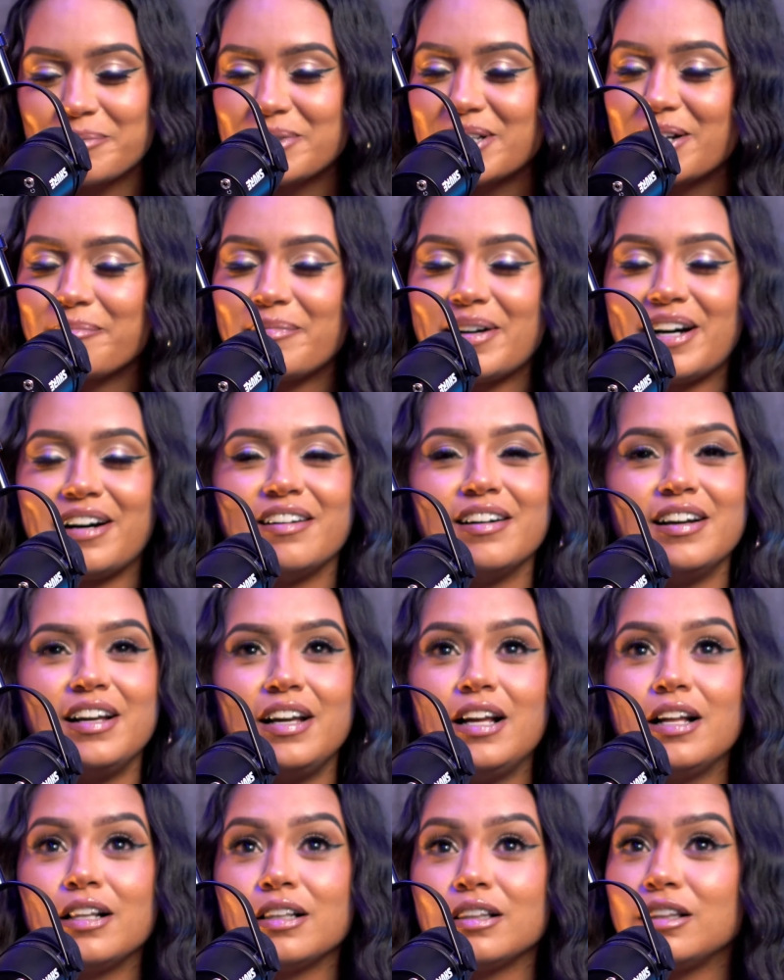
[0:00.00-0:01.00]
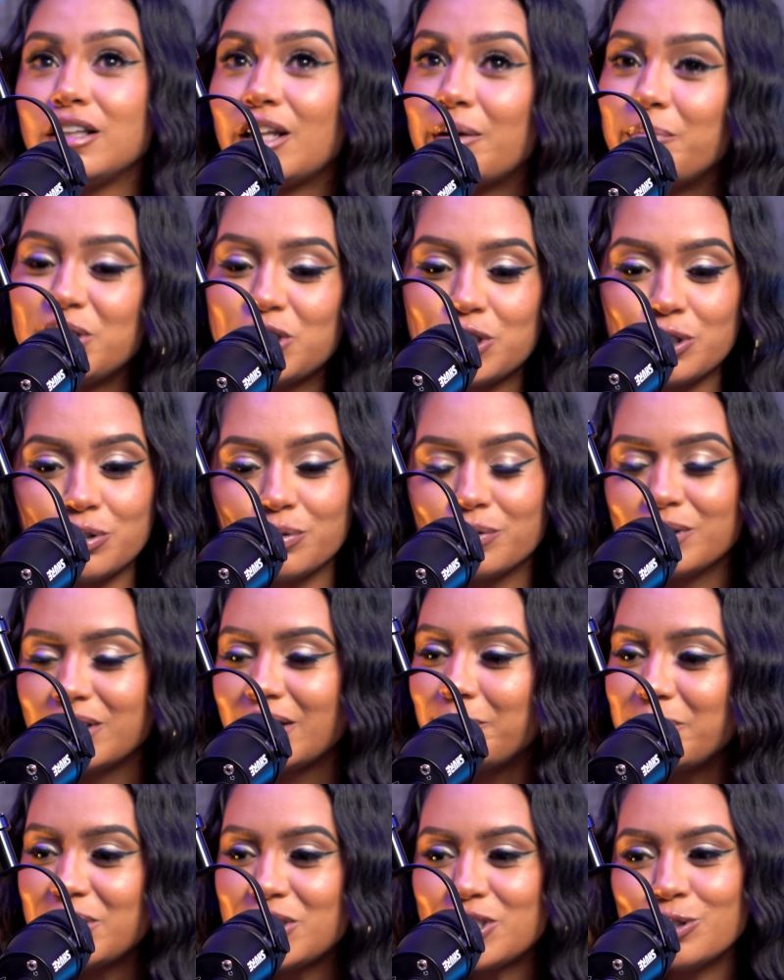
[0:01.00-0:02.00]
I'm talking about, let me shoot,
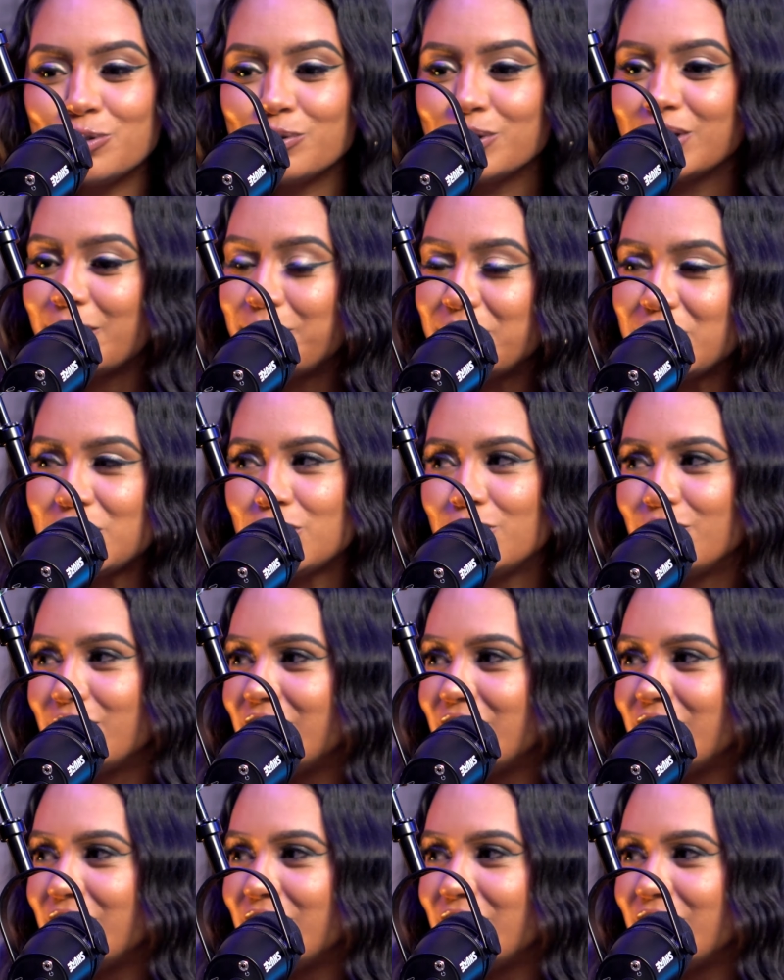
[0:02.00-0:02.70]
let me shoot, let me shoot.